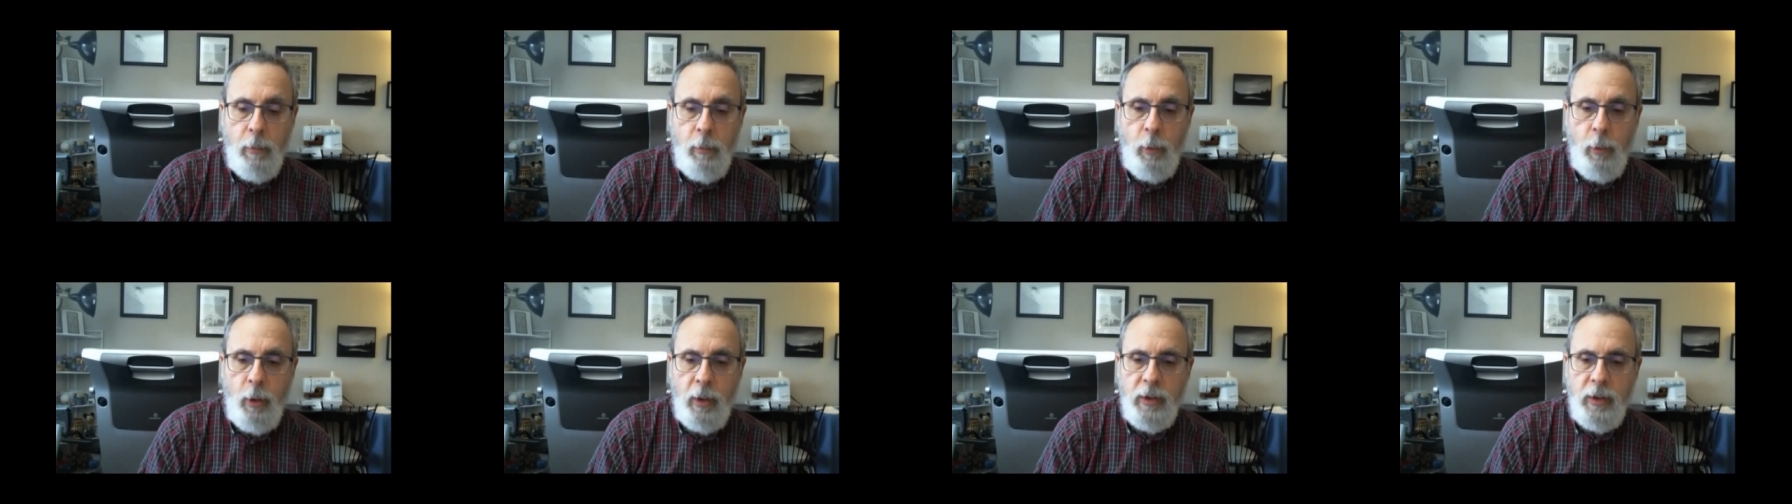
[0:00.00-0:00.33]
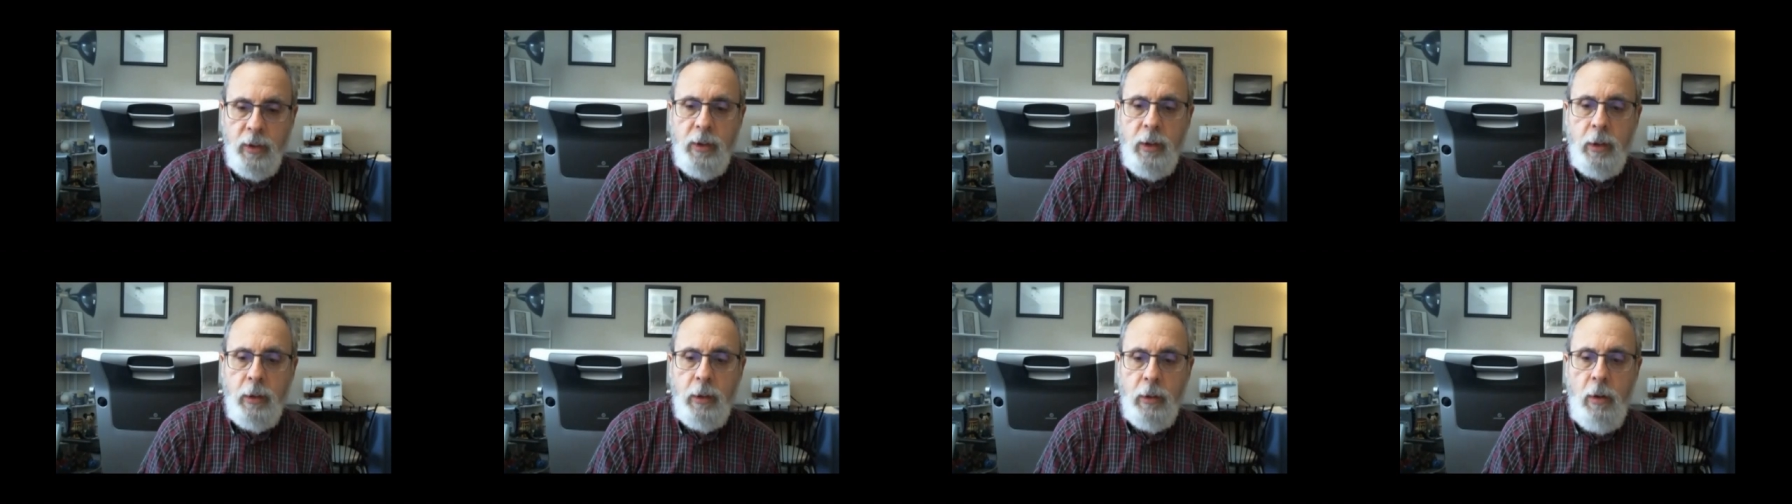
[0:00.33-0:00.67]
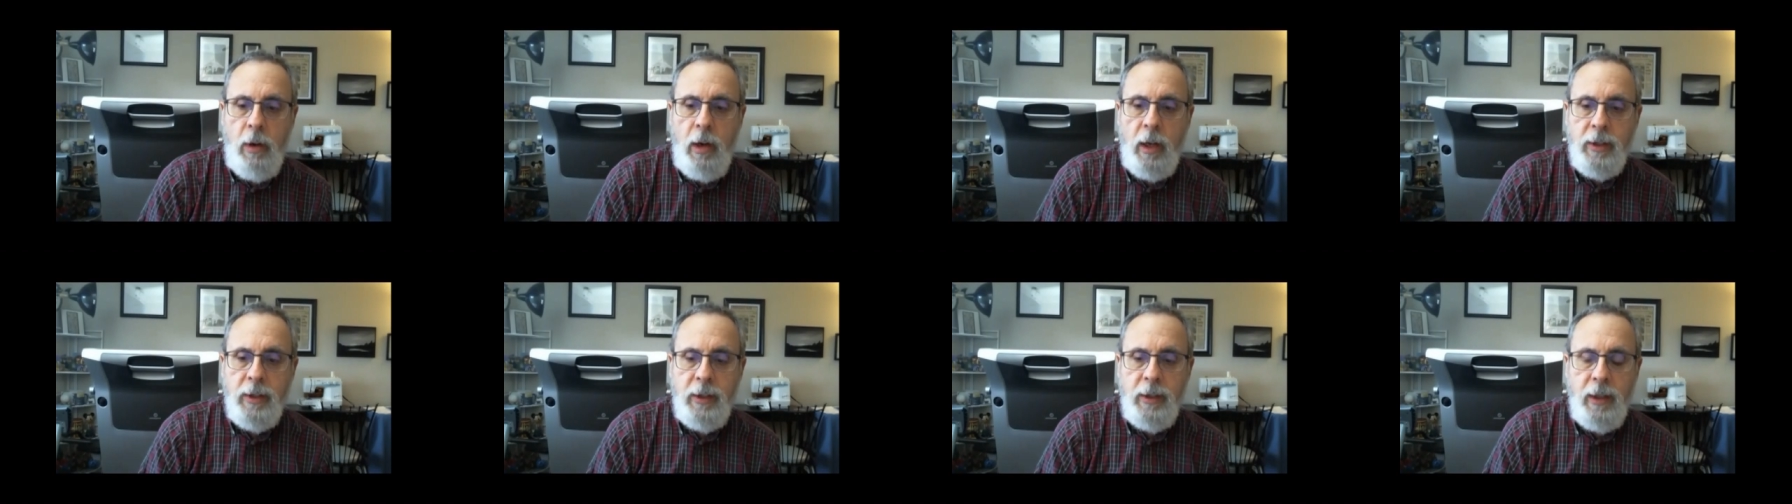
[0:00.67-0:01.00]
What does the
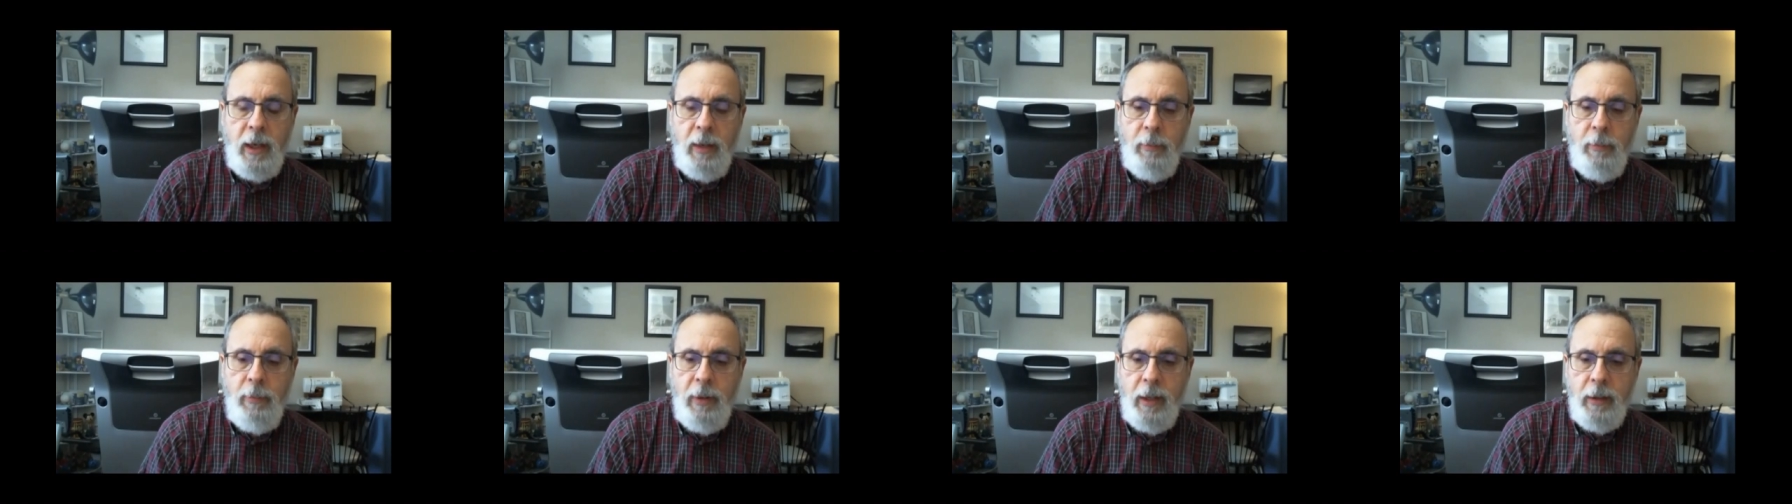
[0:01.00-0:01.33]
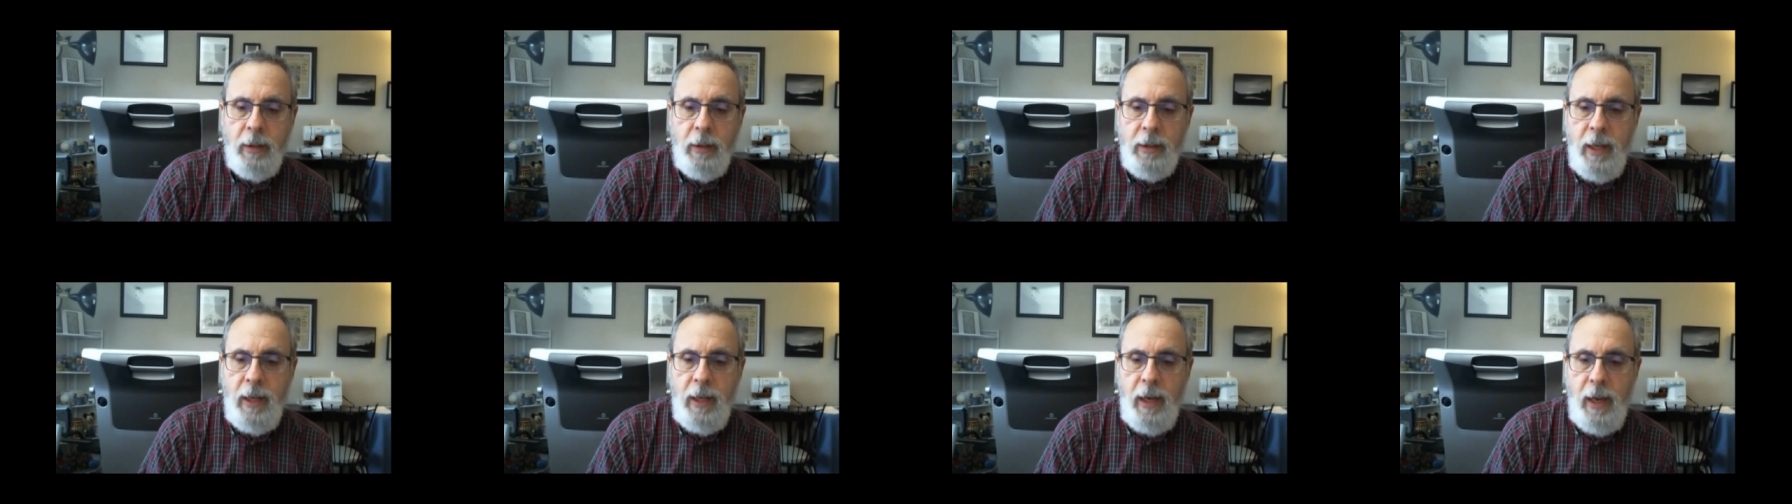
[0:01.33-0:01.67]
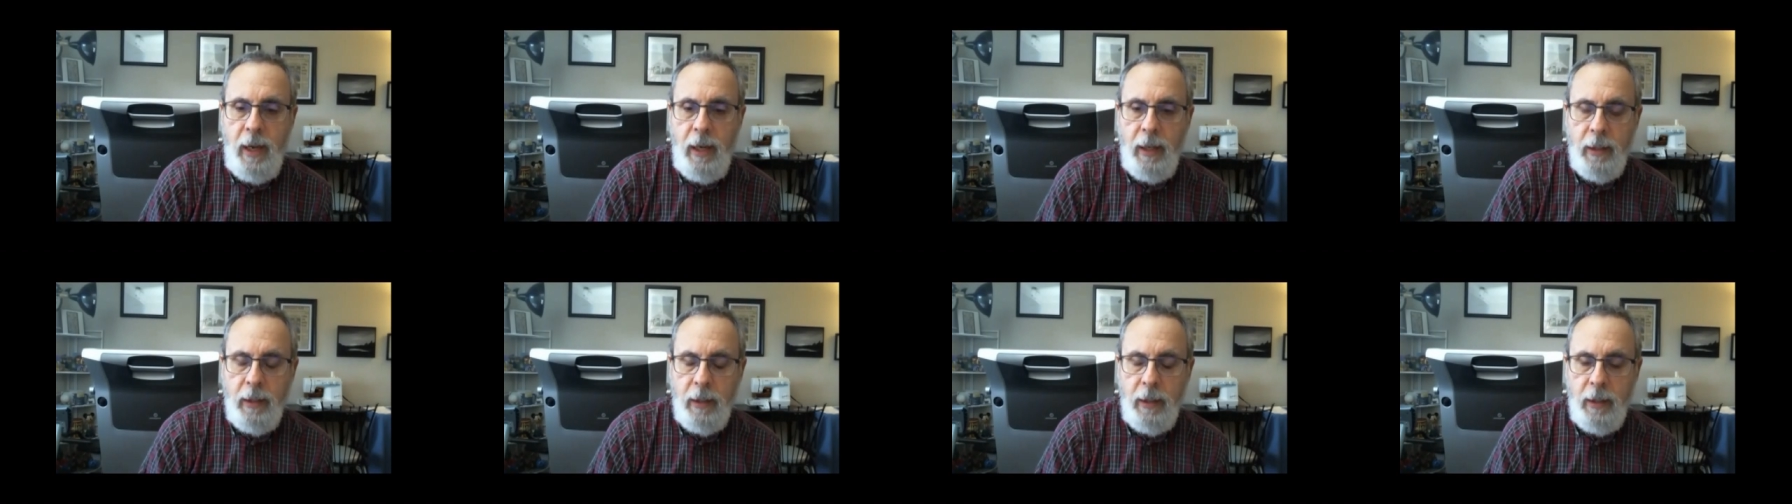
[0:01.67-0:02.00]
law say about
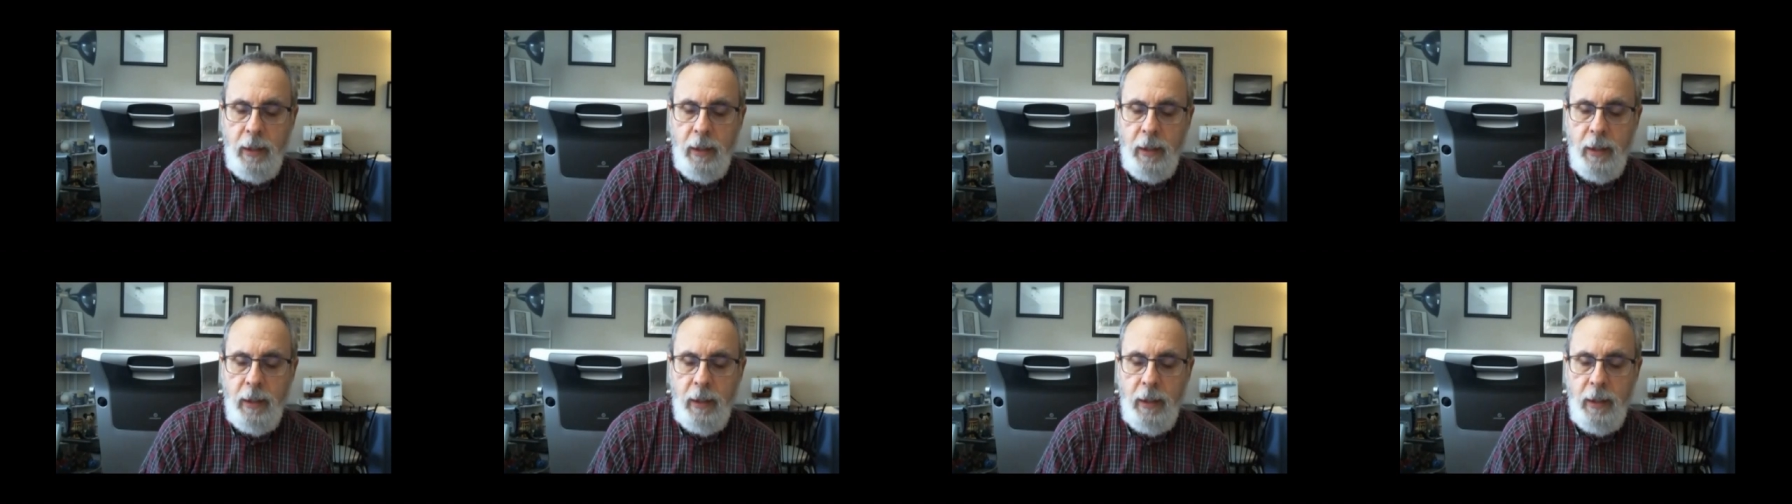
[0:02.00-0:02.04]
that?